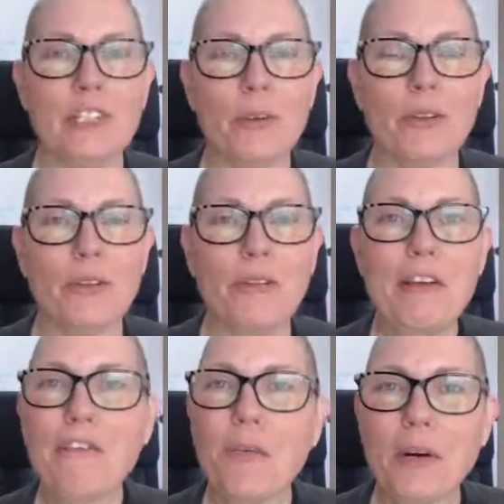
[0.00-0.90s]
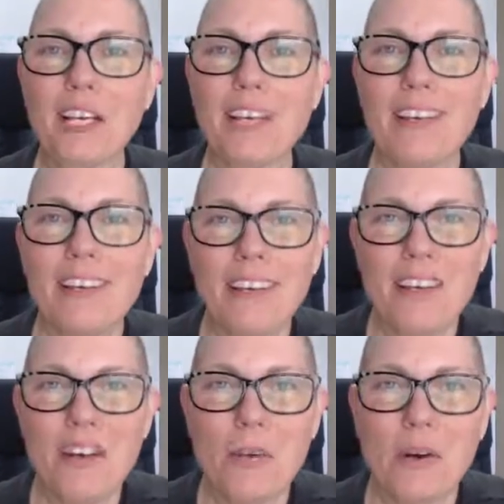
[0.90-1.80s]
It's about three forty
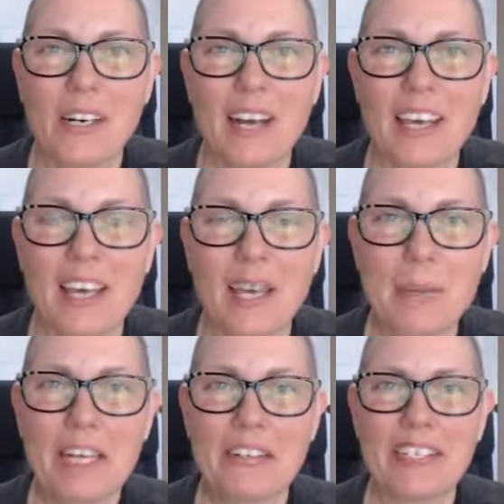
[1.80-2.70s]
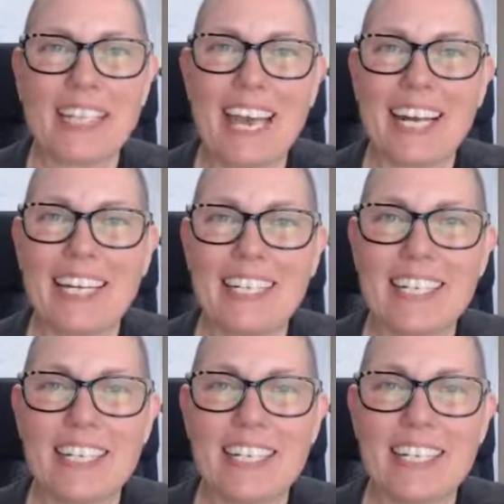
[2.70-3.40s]
where I am here in Canada,